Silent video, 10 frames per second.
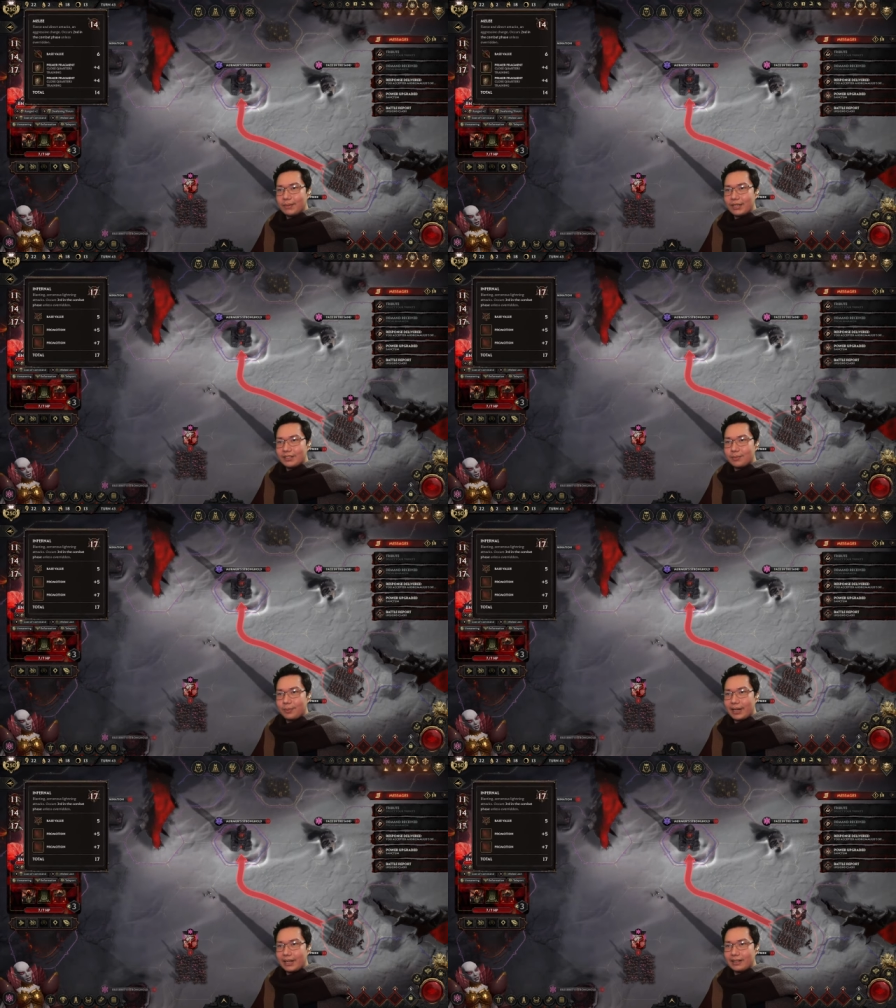means
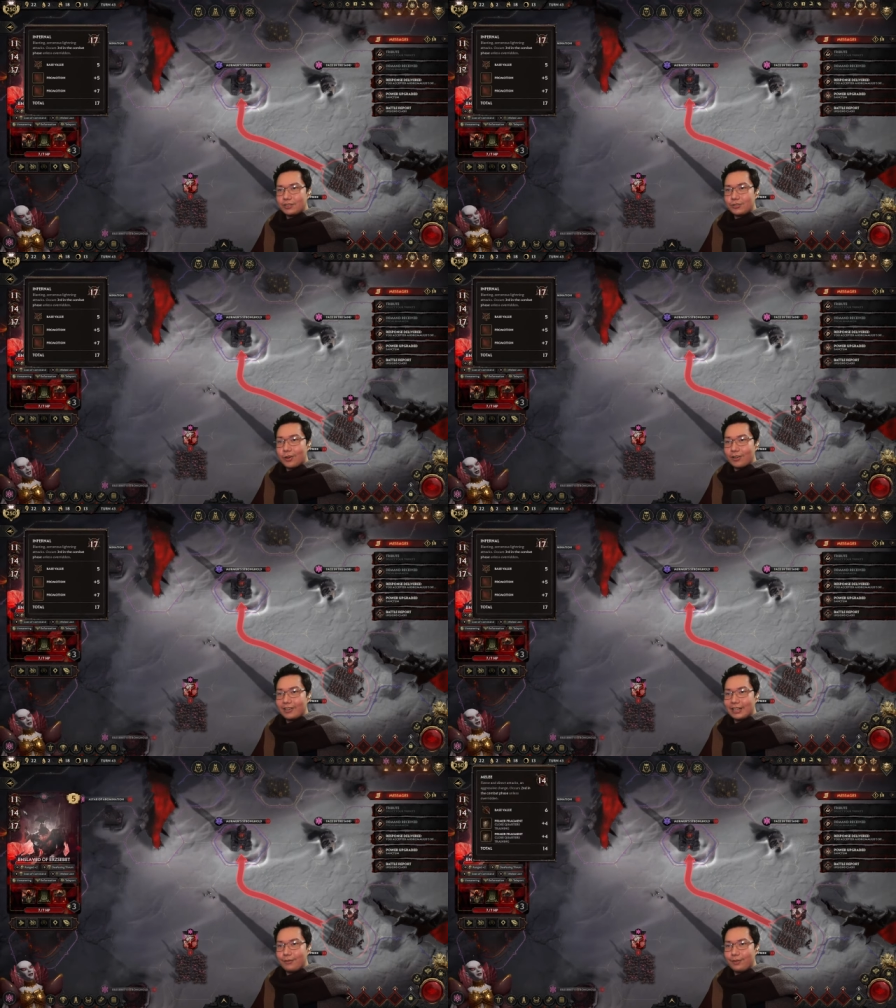my
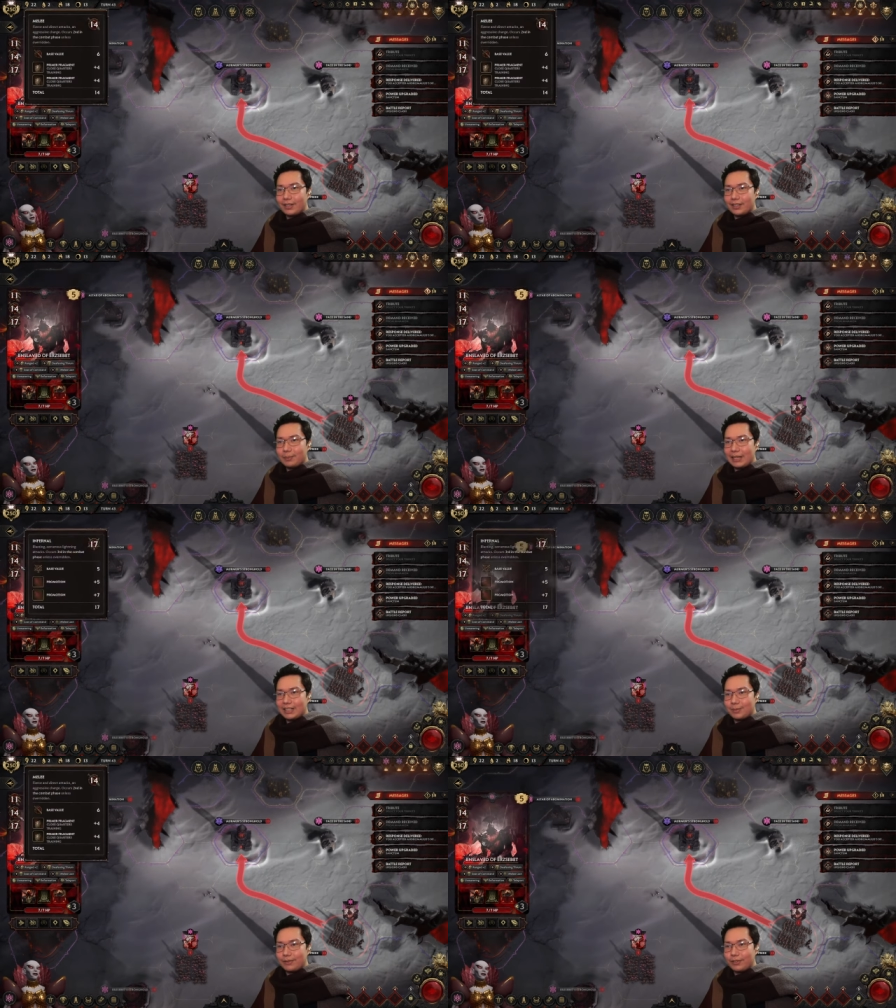stronger Infernal
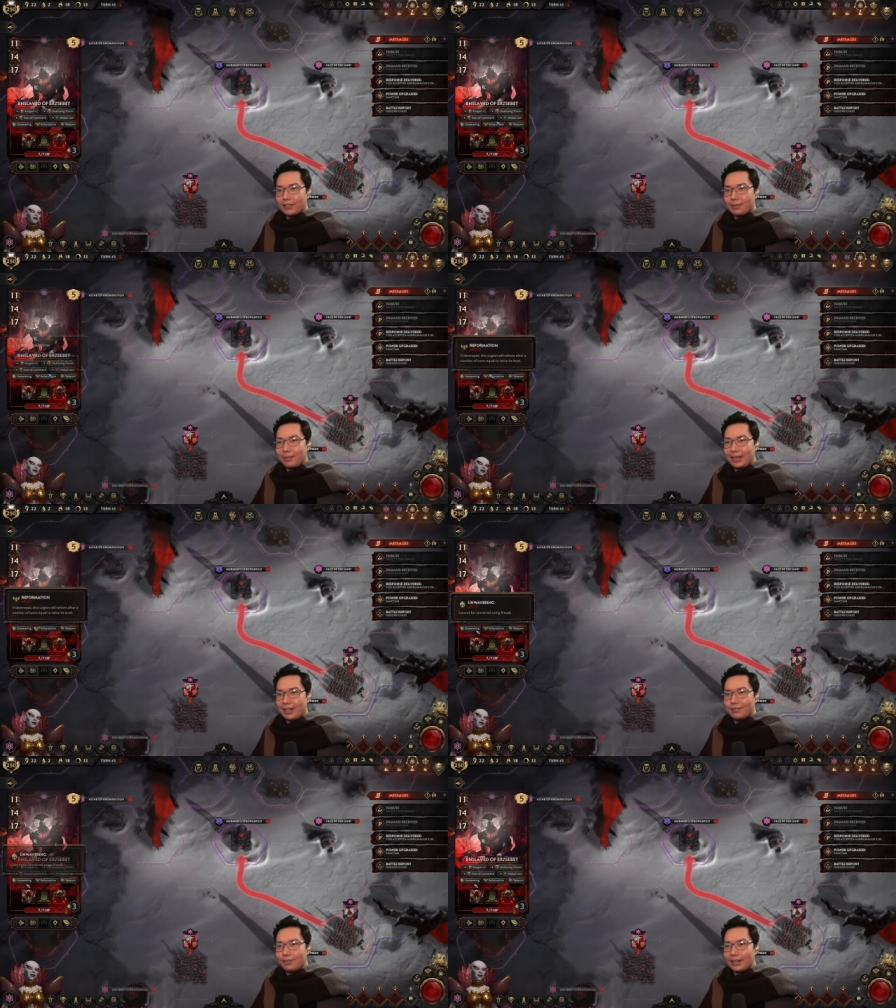plays before the
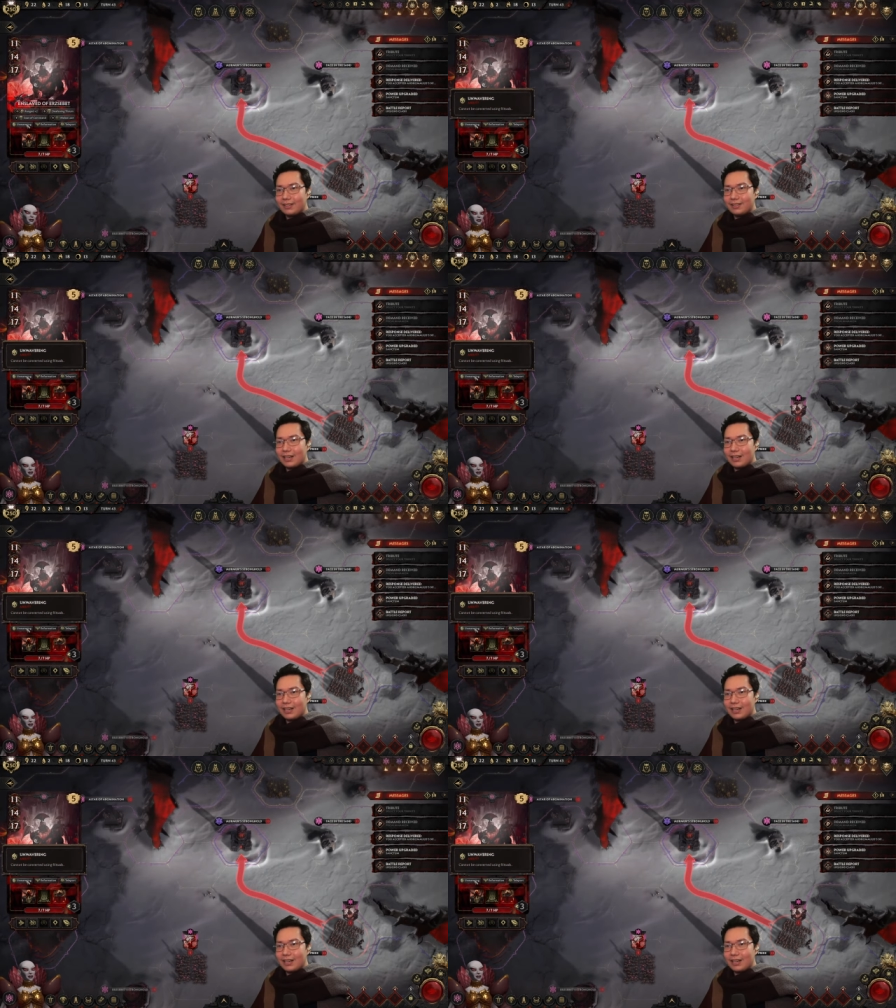melee phase.